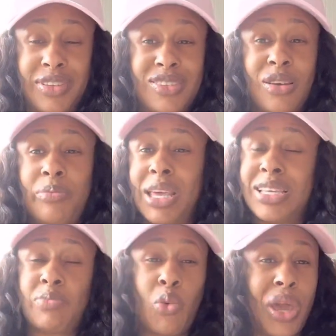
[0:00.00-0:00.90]
Some
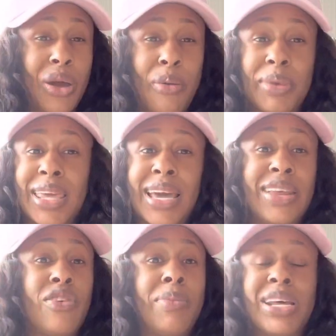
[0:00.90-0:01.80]
days I wake up, I can't
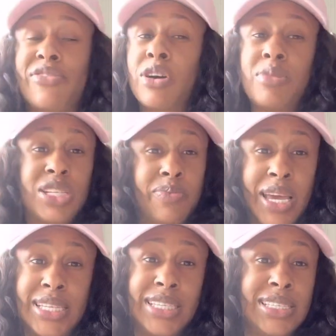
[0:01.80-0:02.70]
even bother to brush
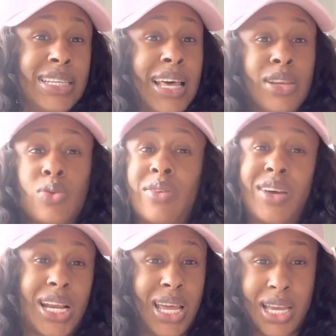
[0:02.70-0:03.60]
my teeth till all 12
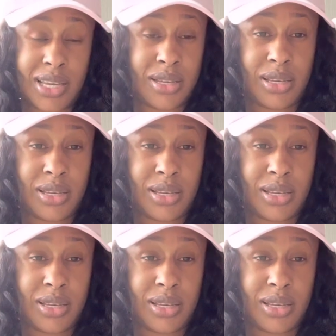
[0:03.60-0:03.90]
o'clock.